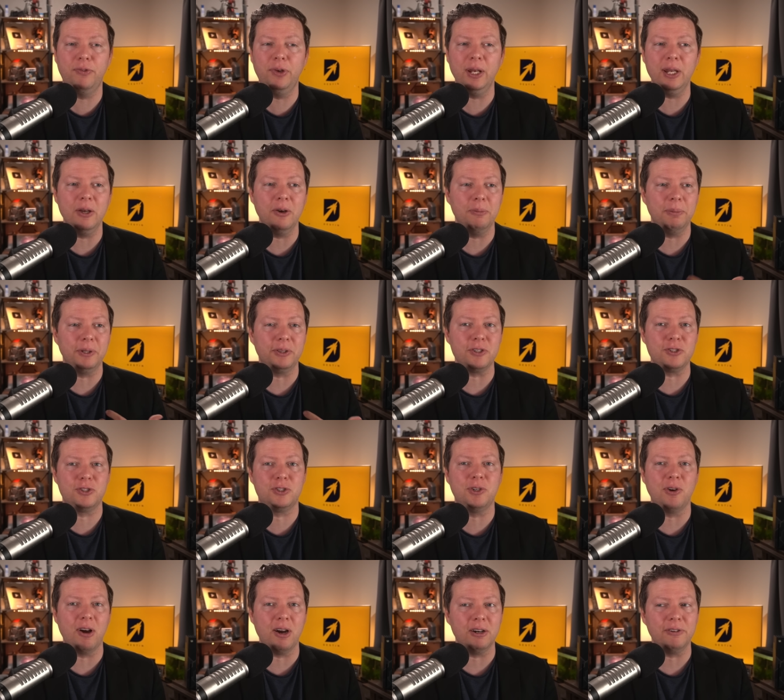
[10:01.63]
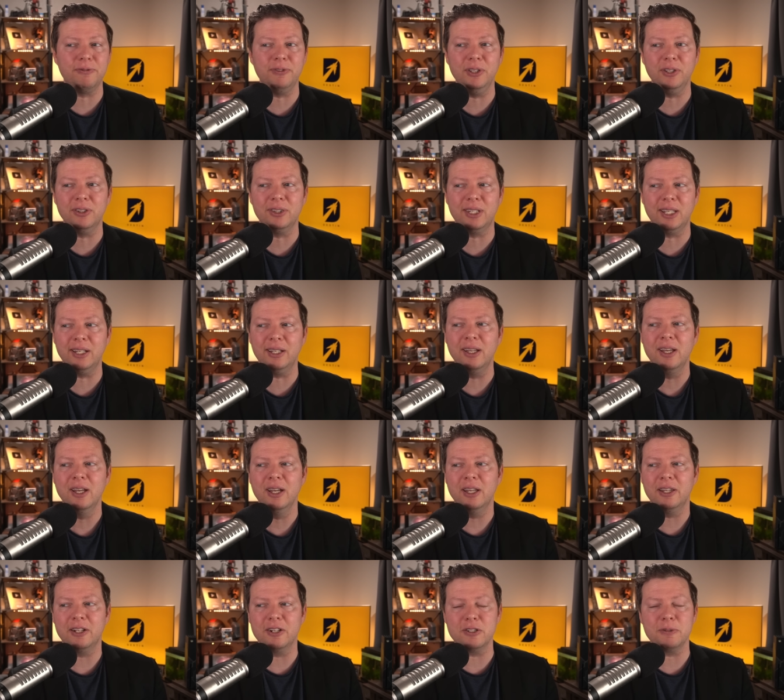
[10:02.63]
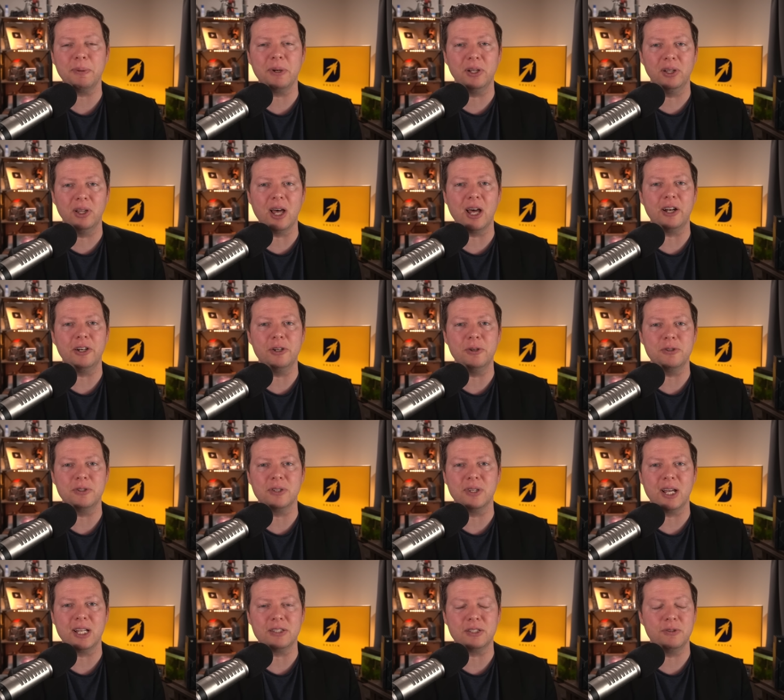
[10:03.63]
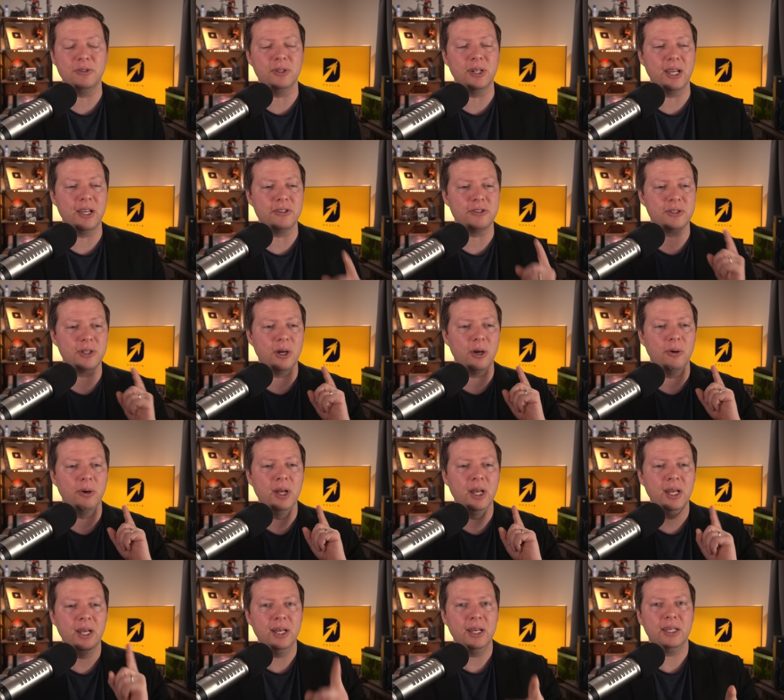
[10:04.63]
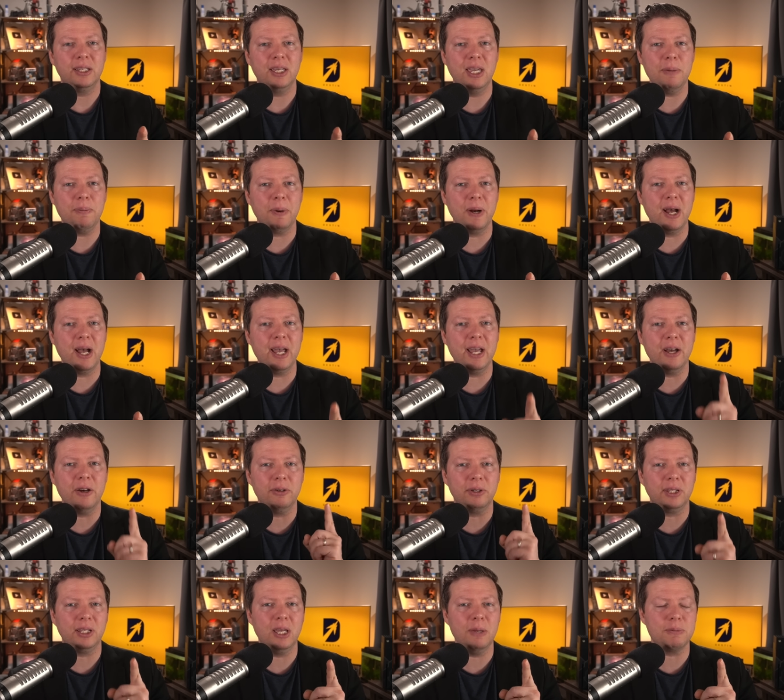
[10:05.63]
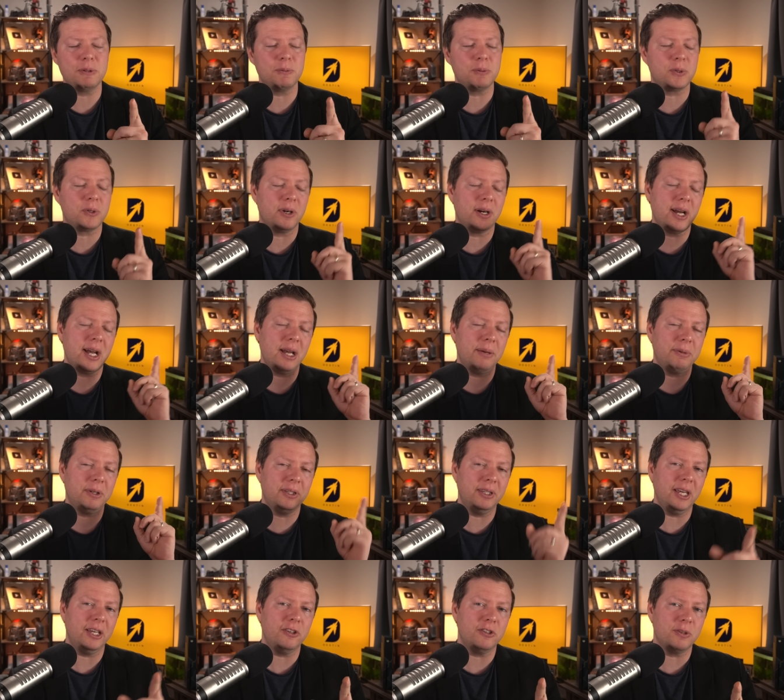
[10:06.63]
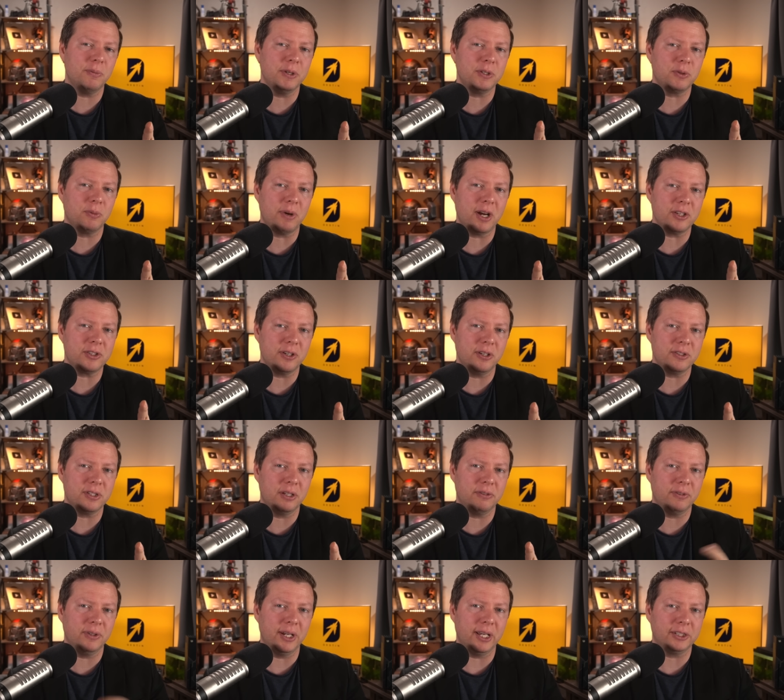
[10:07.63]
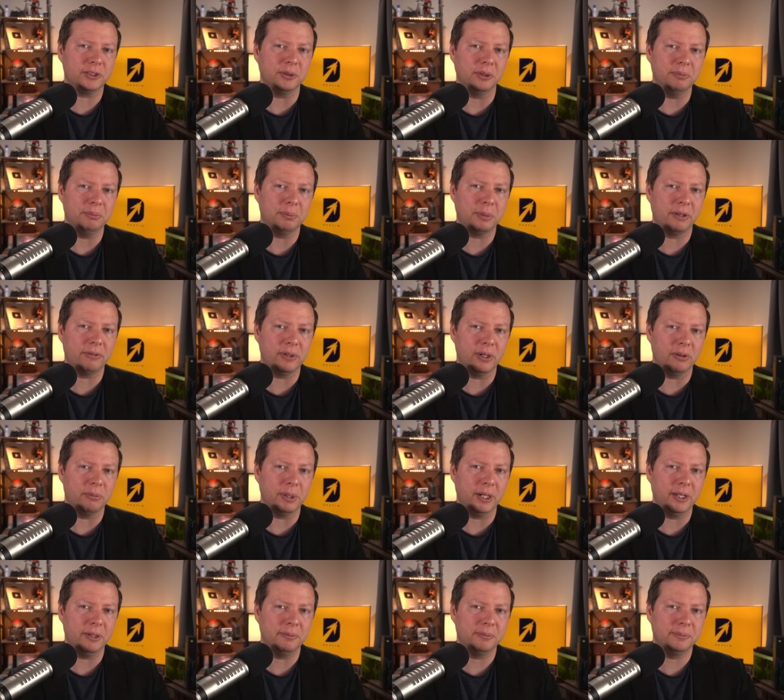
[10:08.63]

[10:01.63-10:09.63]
video about the Starfield thing. There's been a lot of news the last few days, so keep an eye out, keep subscribed. Thank you so much for watching. I'll see you for the next one. Bye for now, everybody.